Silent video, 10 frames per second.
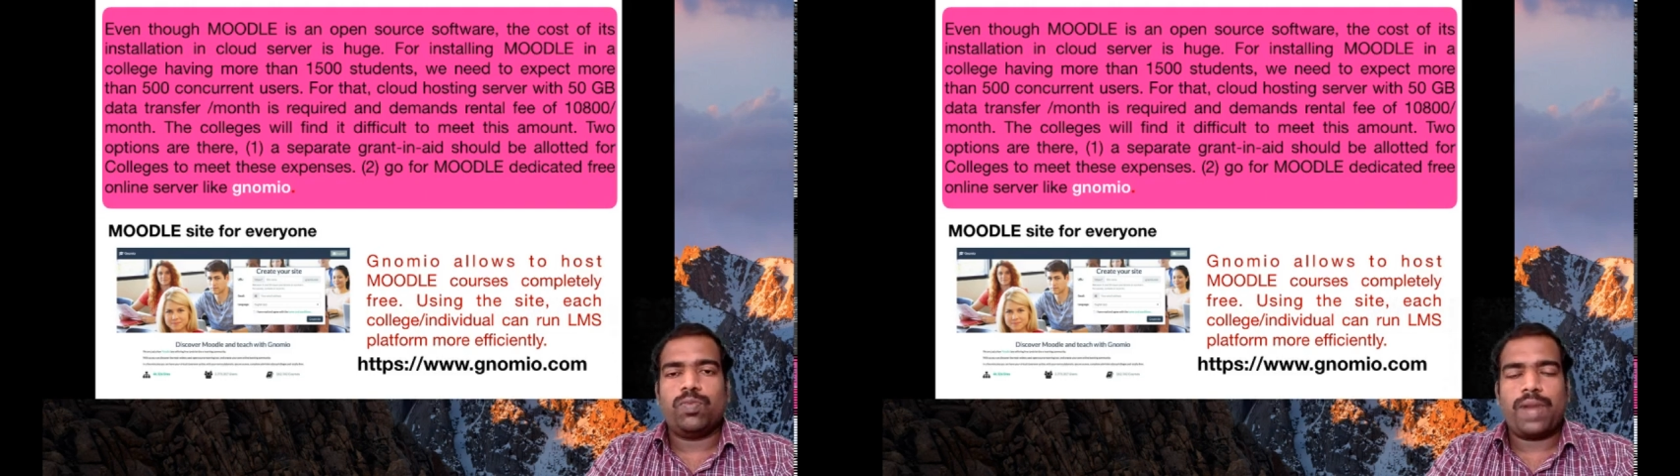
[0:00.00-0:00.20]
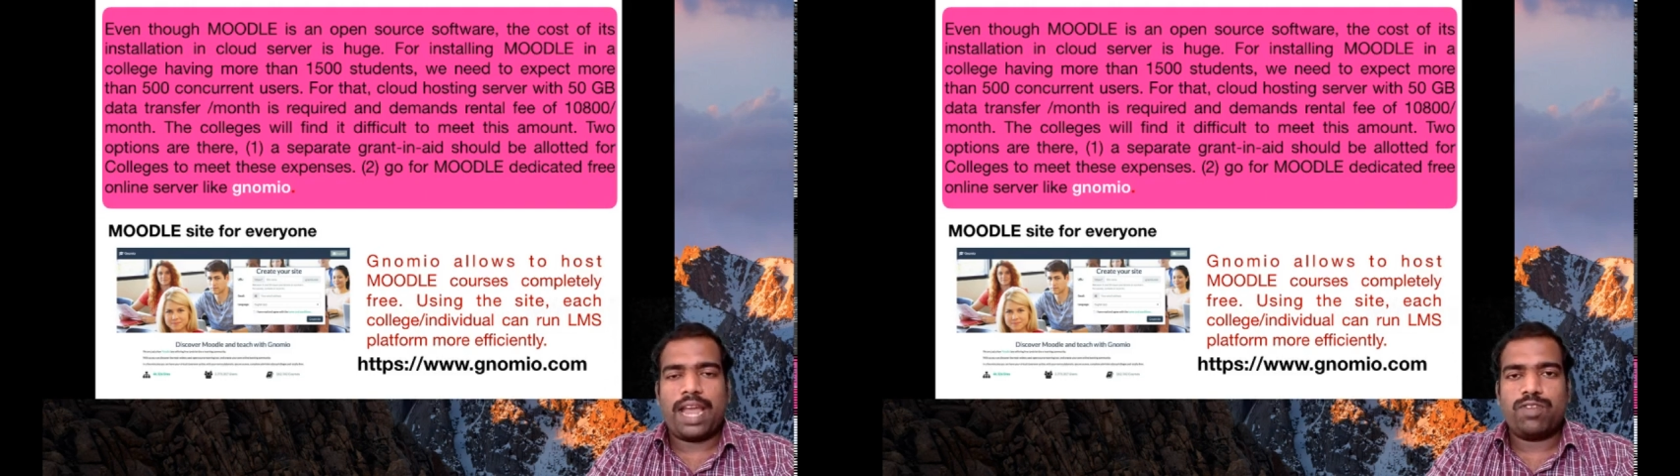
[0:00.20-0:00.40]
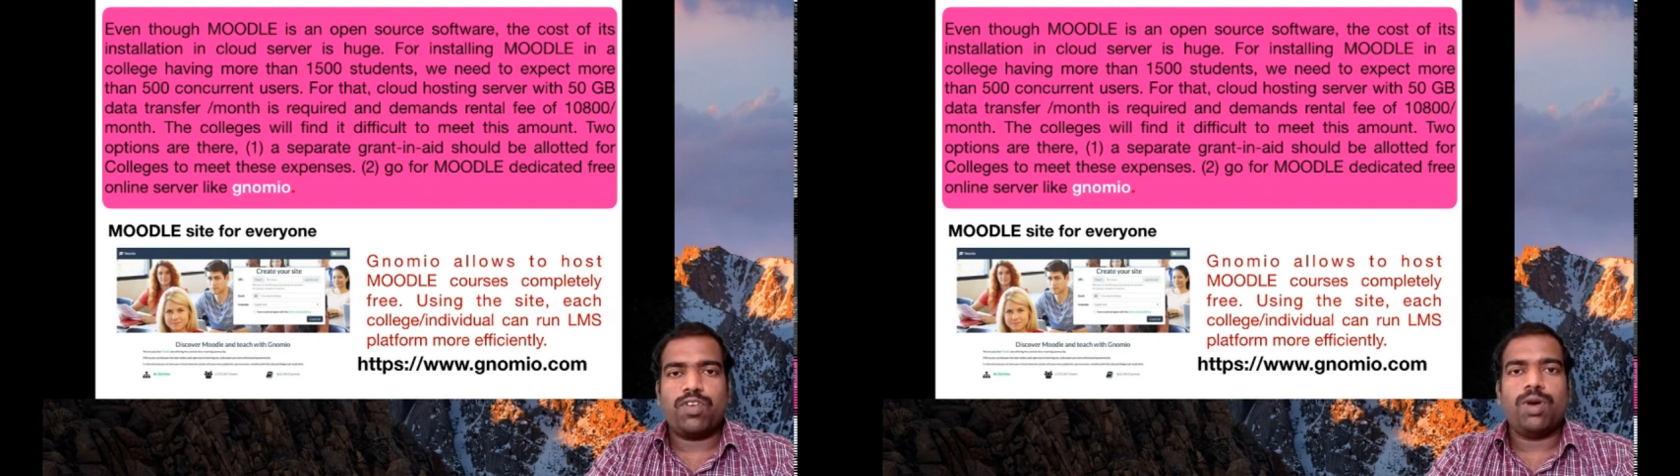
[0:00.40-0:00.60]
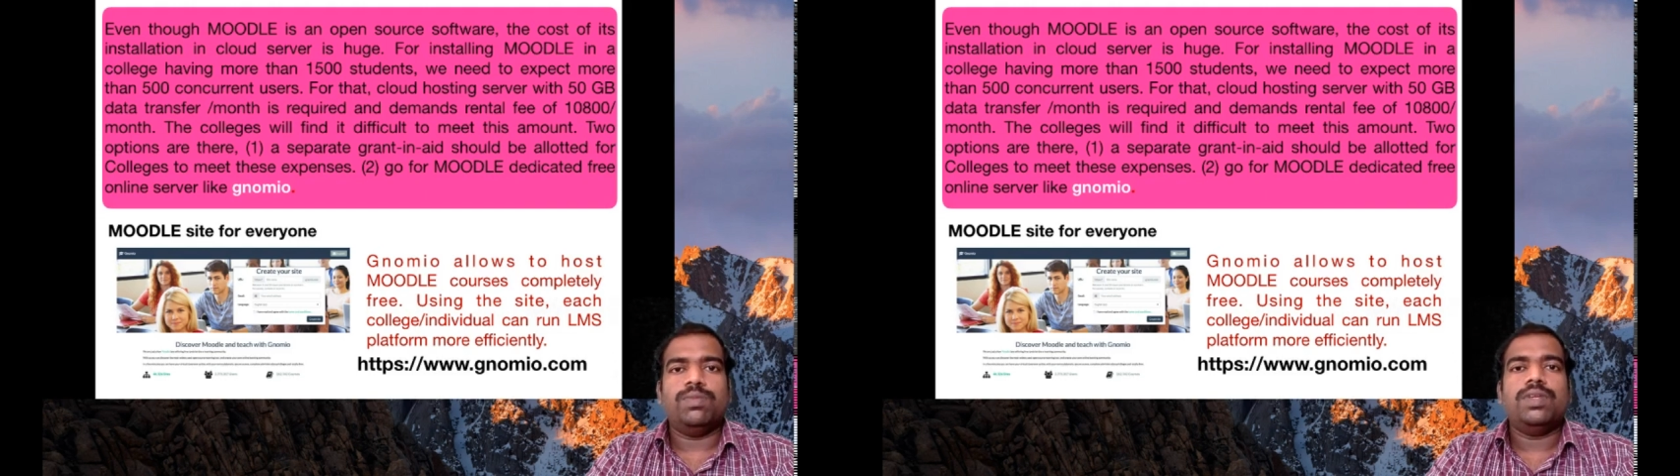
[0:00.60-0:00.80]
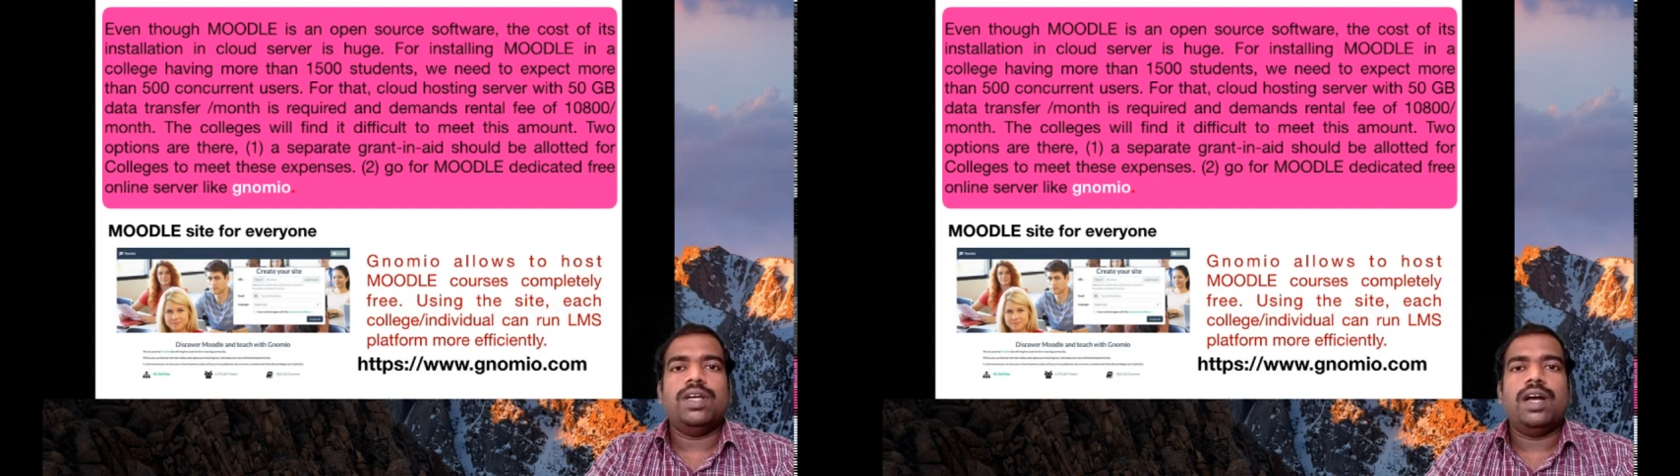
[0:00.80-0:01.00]
platform
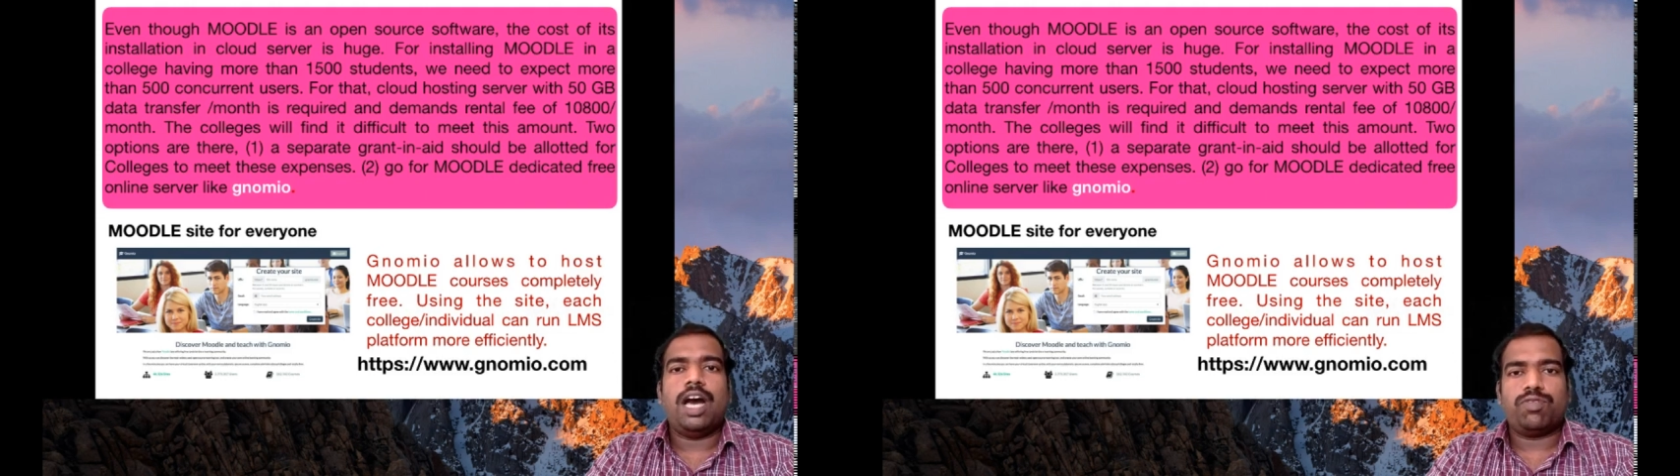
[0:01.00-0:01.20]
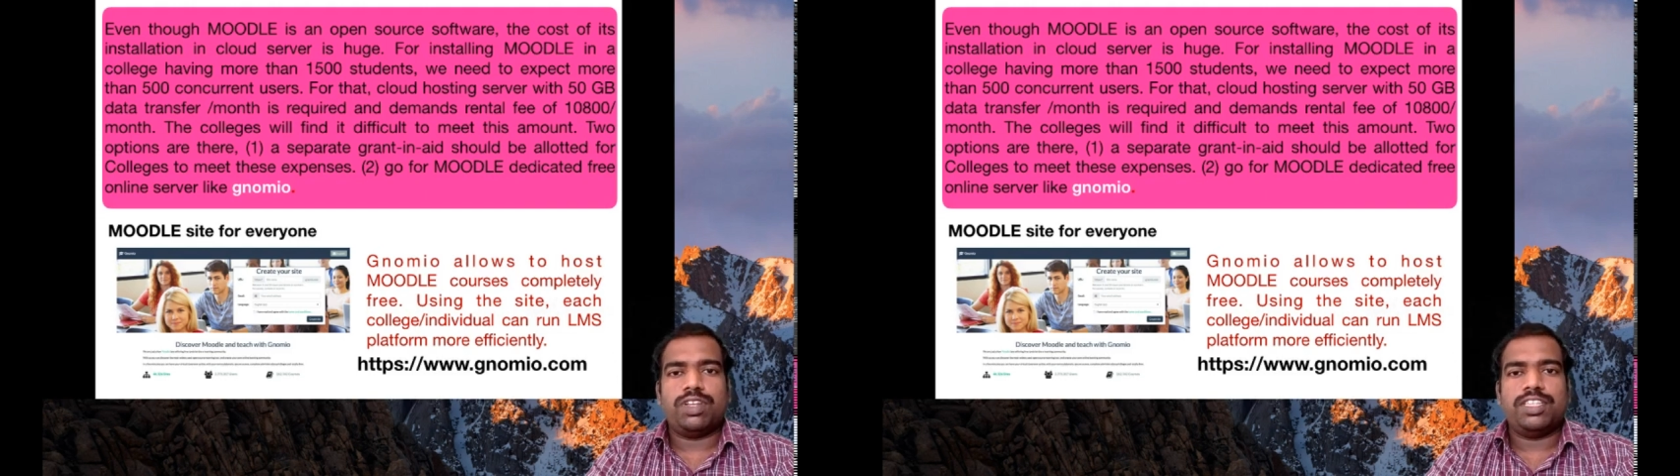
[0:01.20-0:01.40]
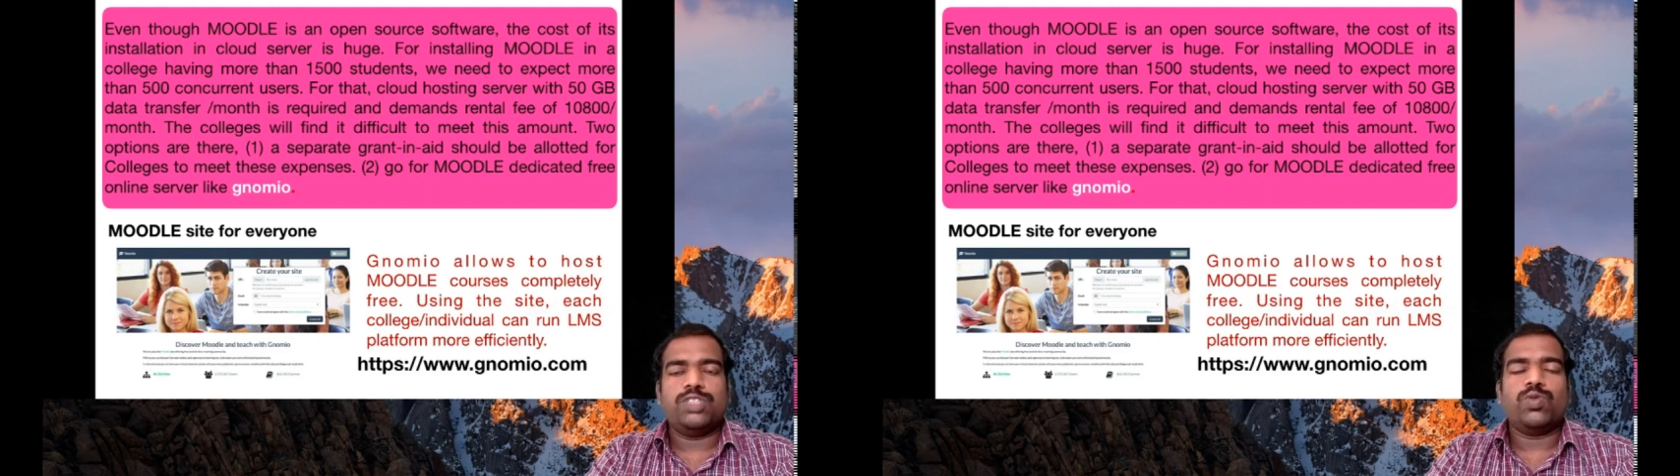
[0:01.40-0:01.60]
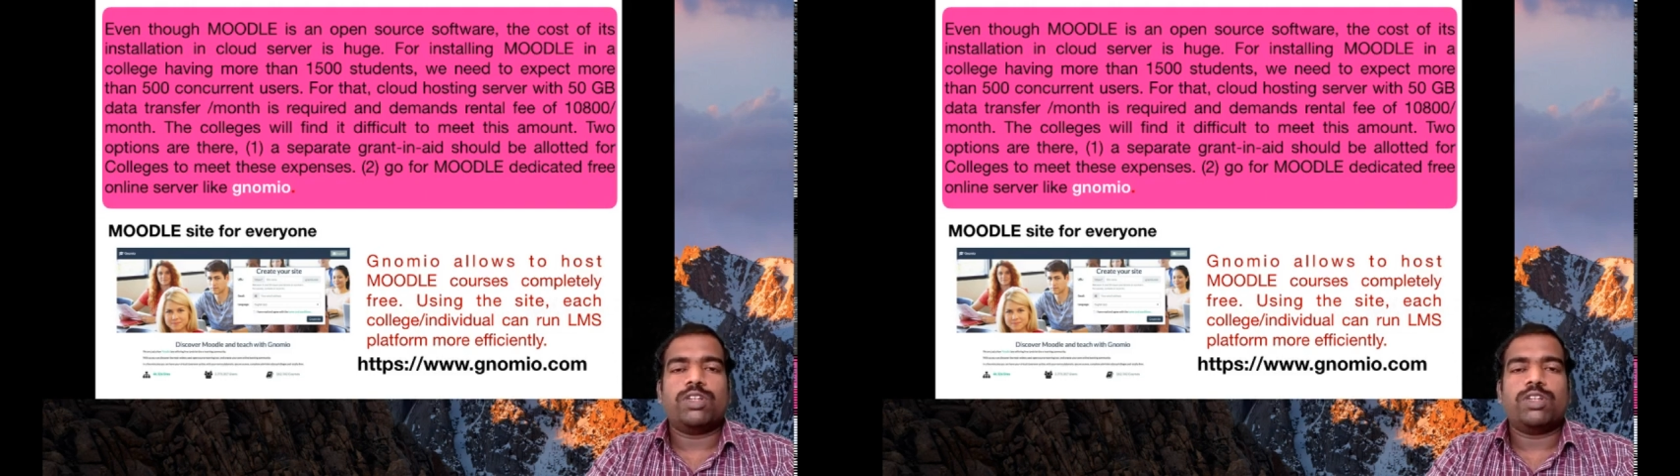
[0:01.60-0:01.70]
after this